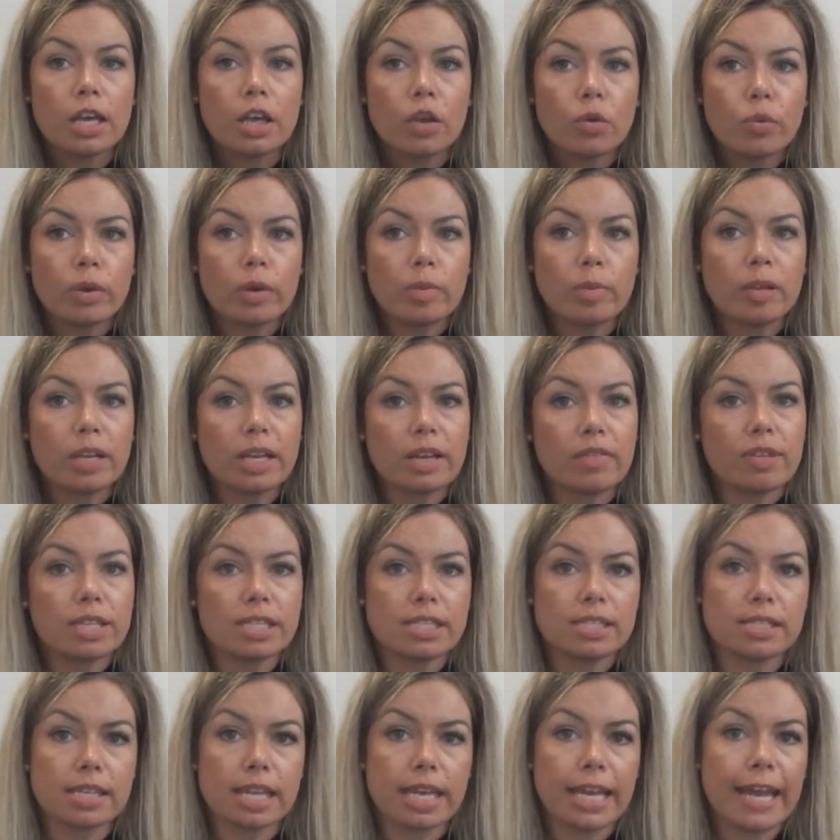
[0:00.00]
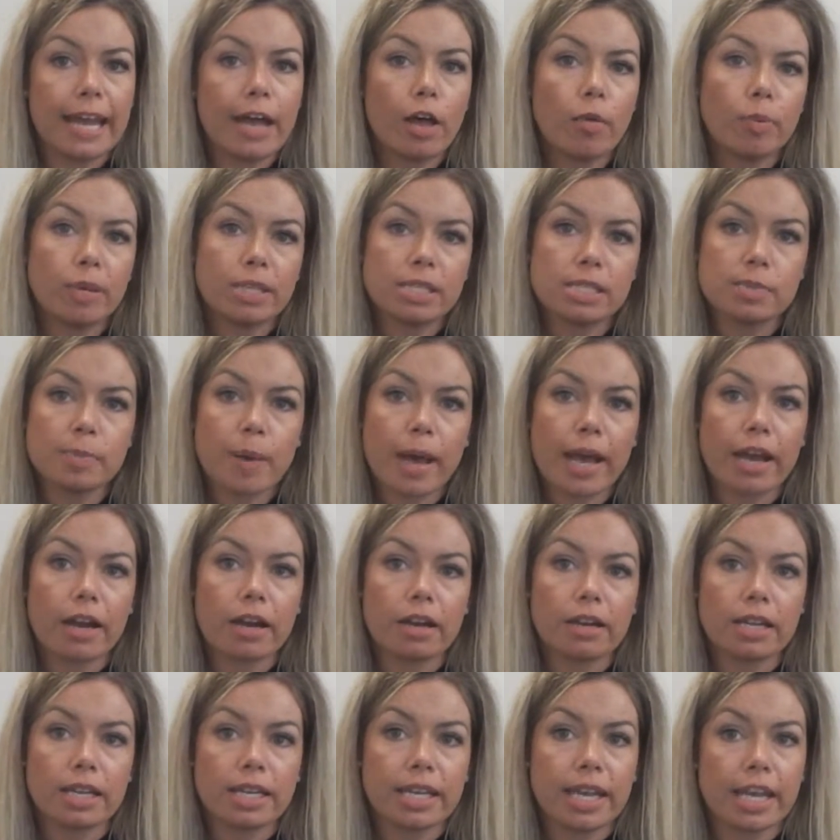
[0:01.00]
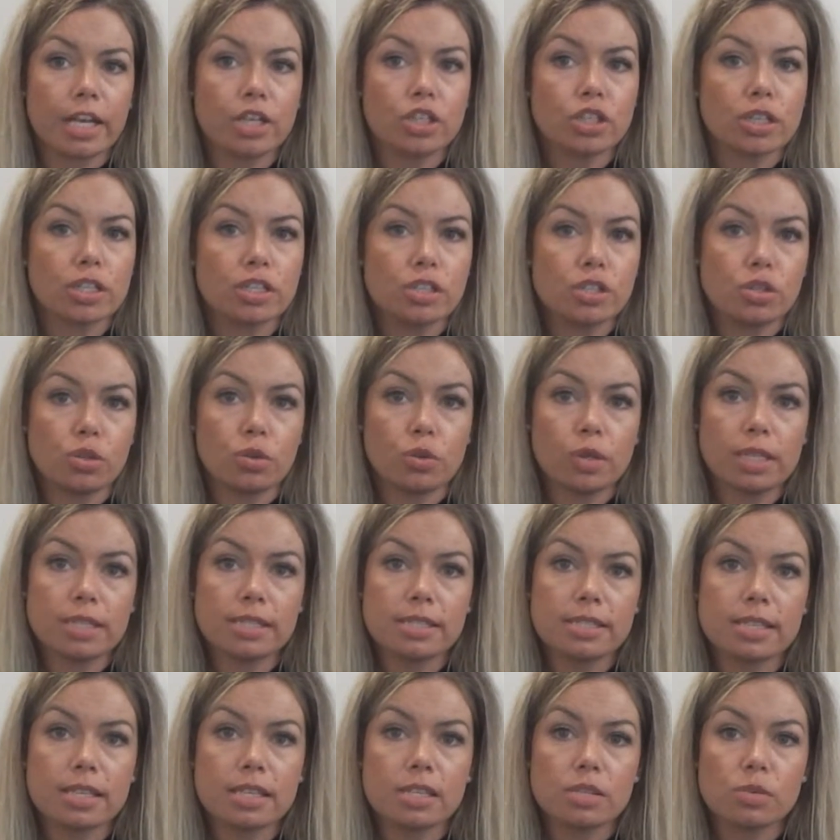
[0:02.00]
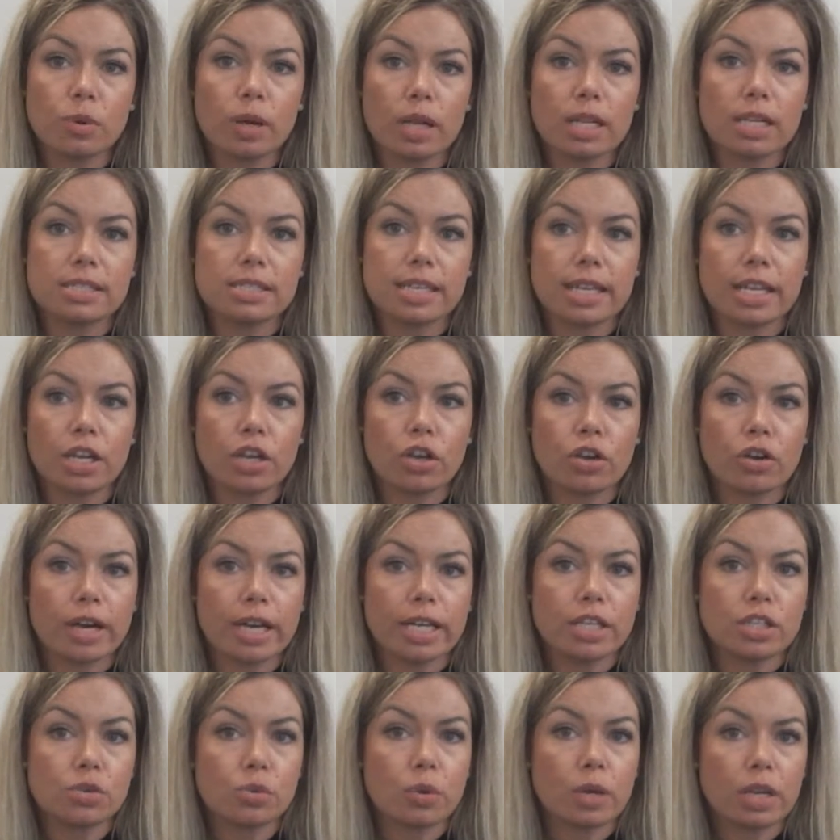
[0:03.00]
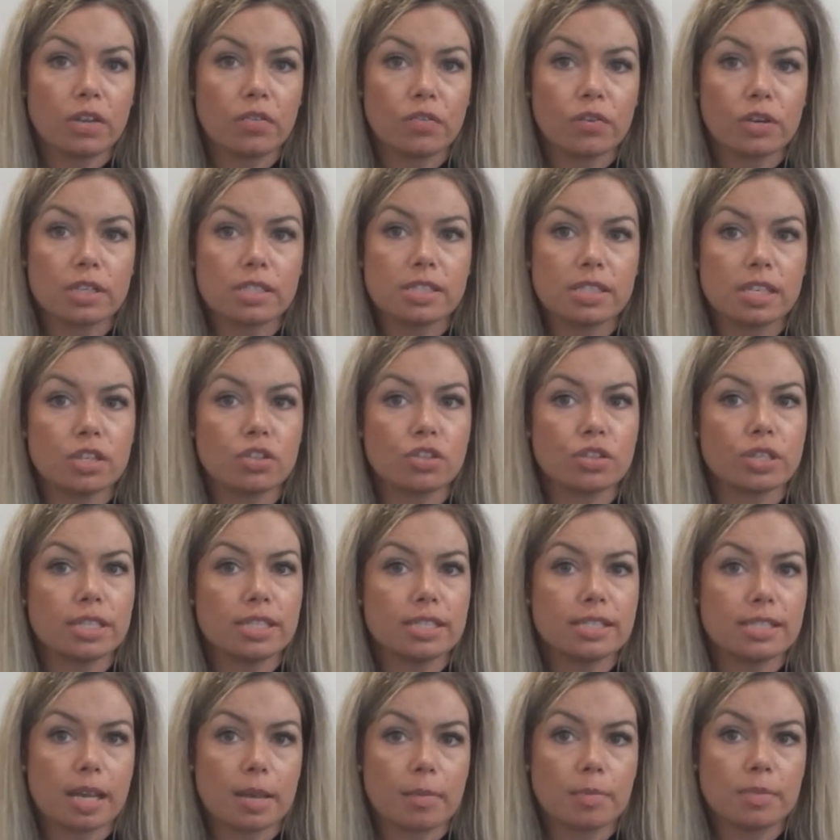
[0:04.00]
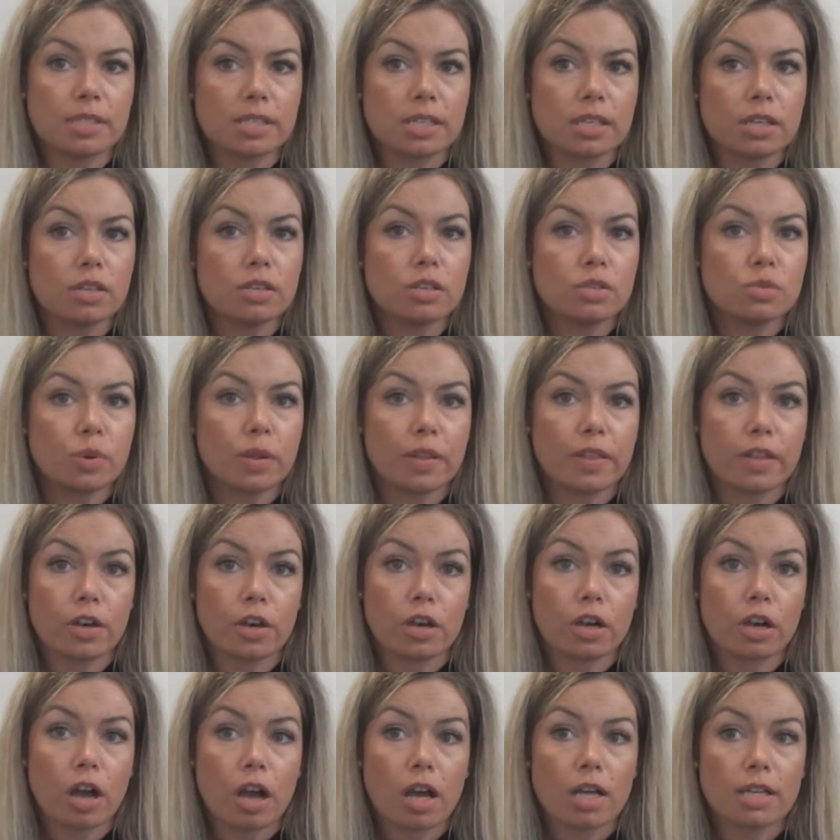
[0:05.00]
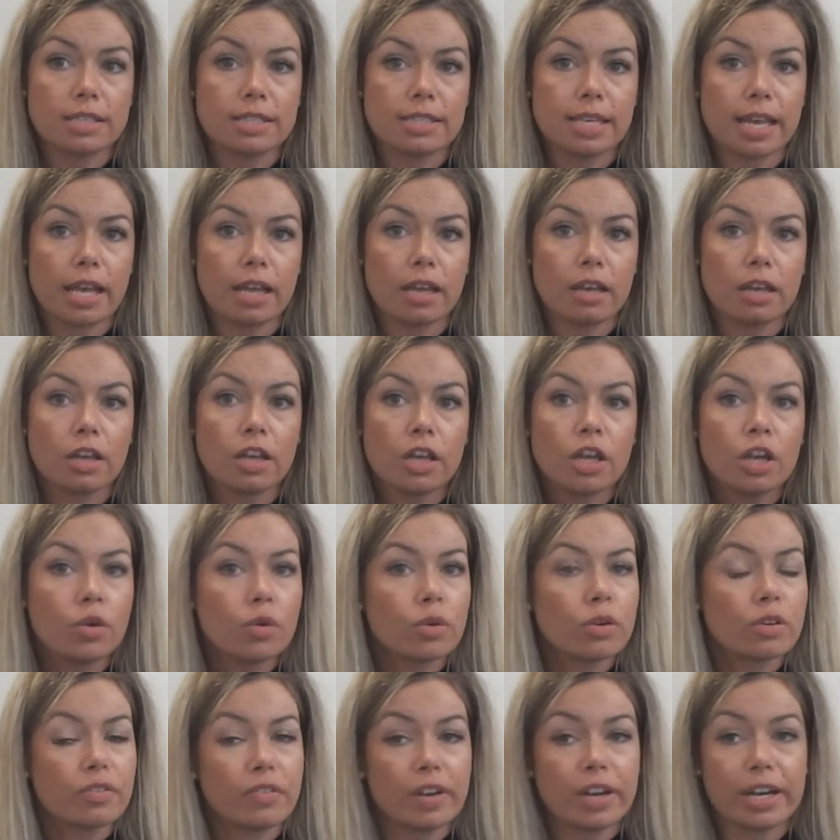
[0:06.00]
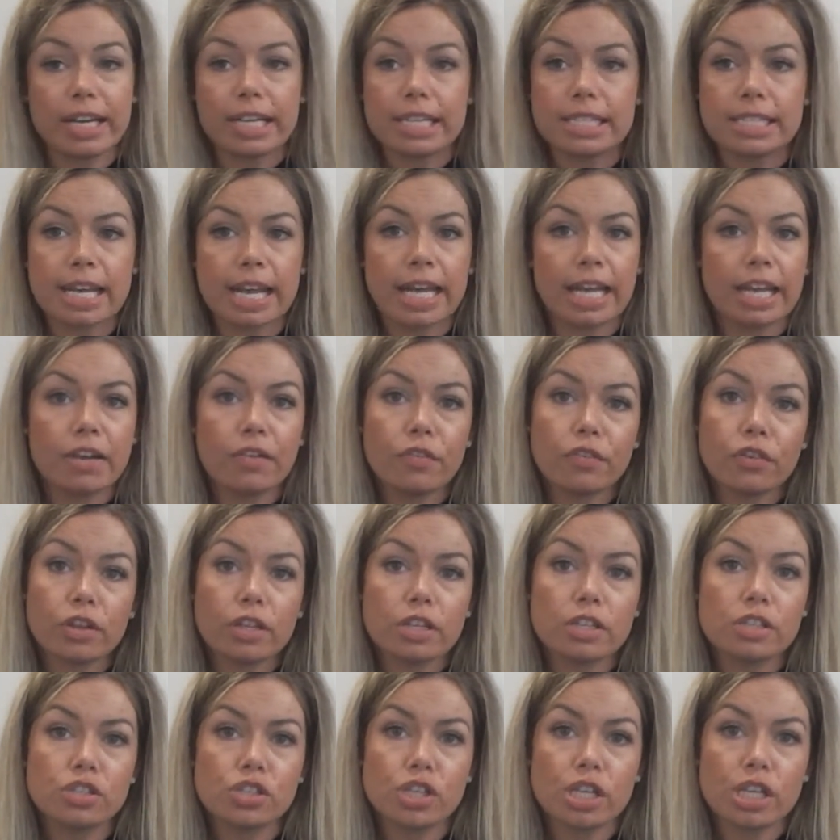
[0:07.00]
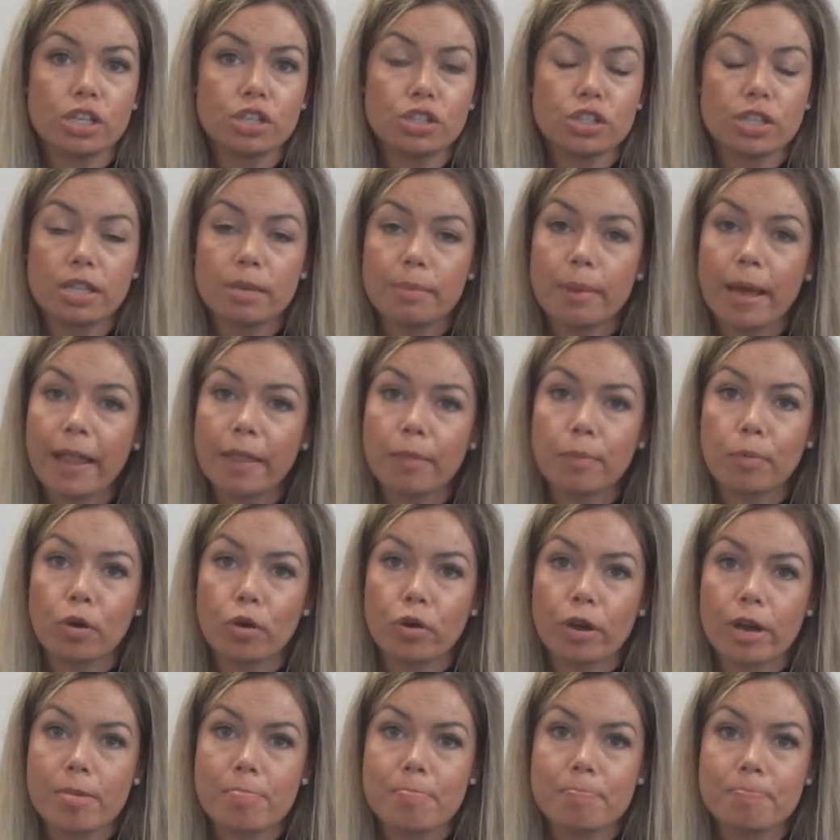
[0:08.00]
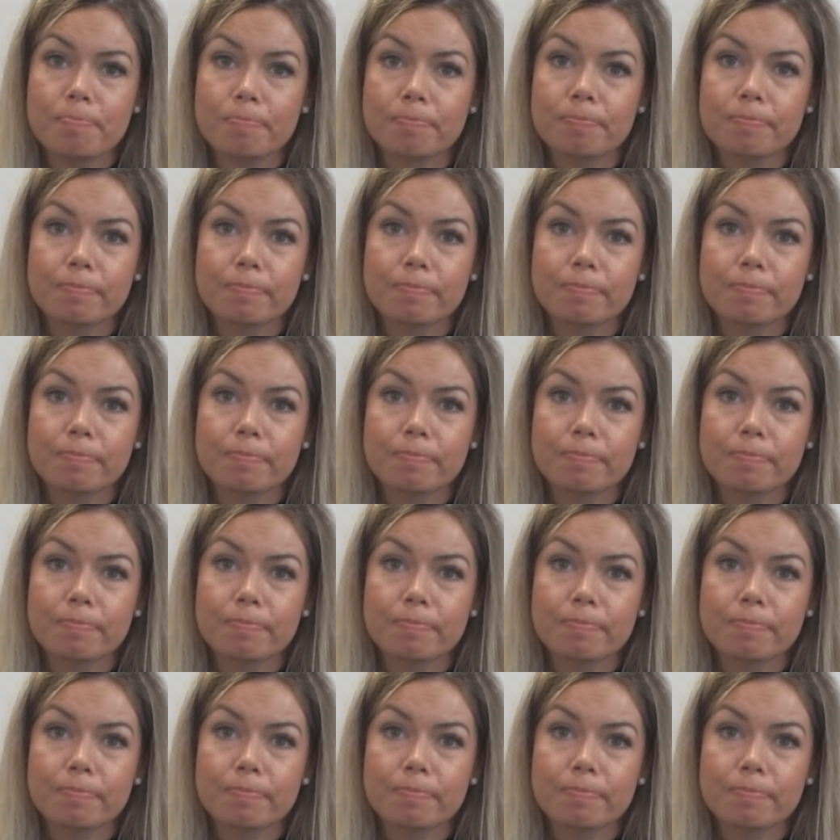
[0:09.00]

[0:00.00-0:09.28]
We believe this is going to help inspire and engage our students, as well as integrate 21st century STEM skills within our content. We're very excited for this change in the math program.